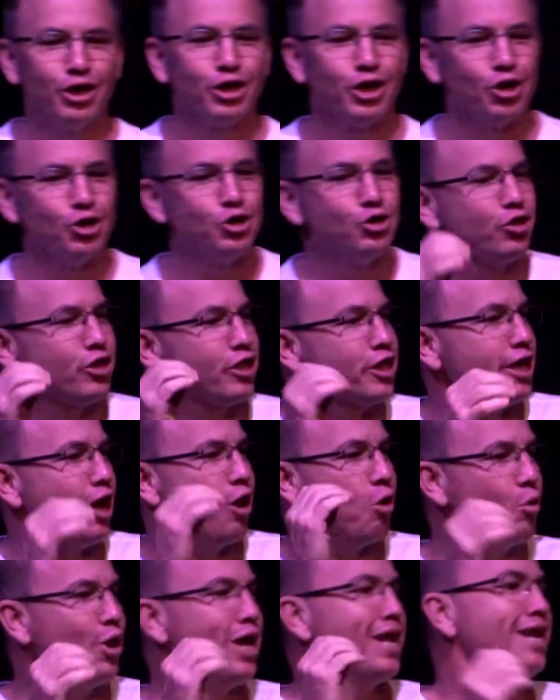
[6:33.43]
go to the
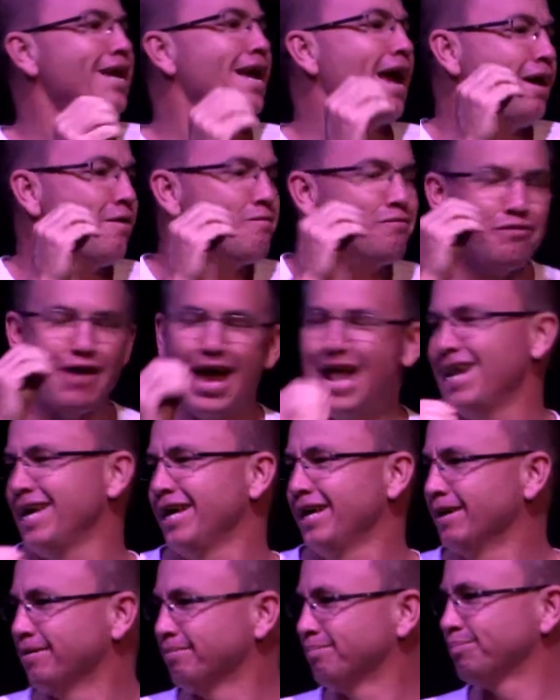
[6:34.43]
Salween
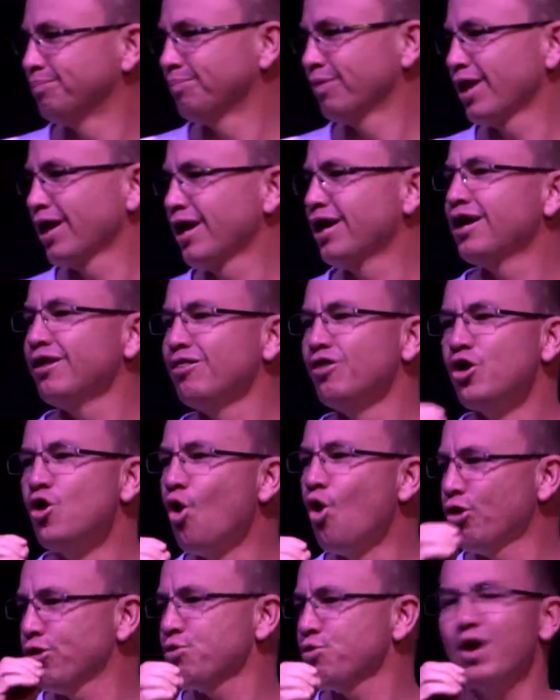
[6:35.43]
Valley in the
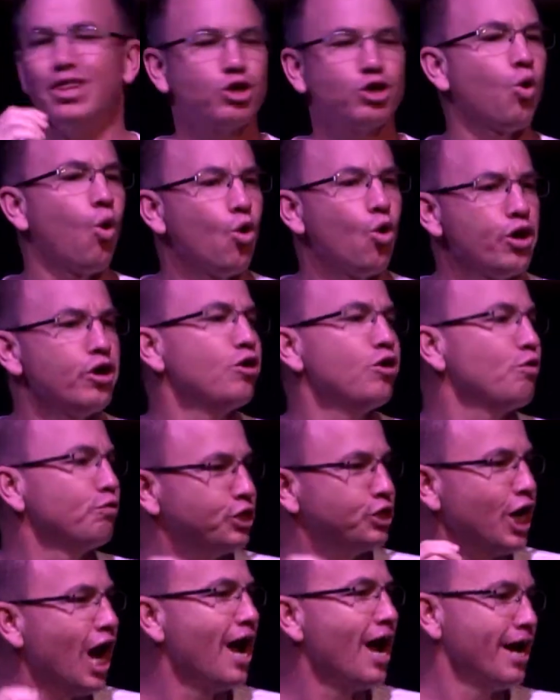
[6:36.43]
northwest corner of
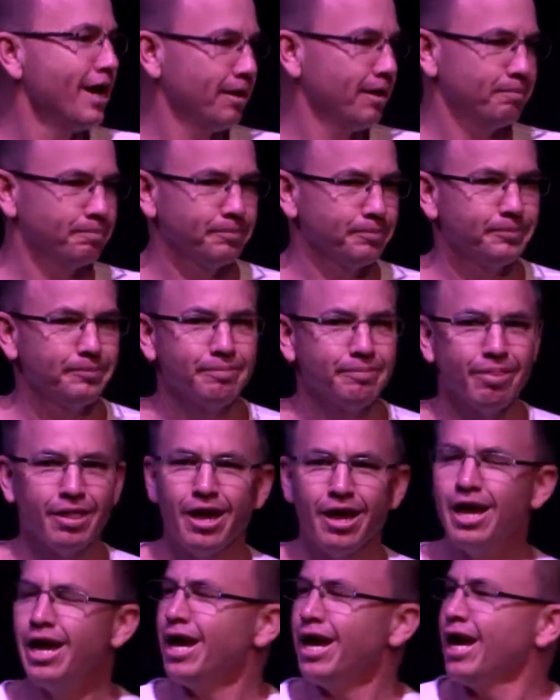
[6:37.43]
China.
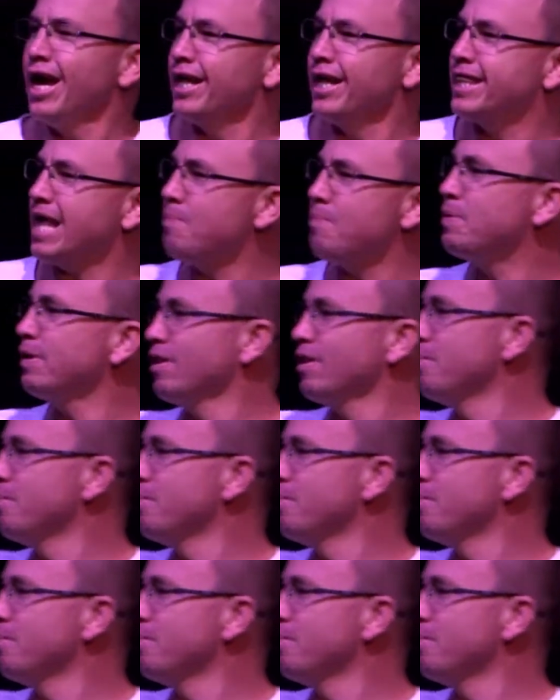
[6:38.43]
It's up in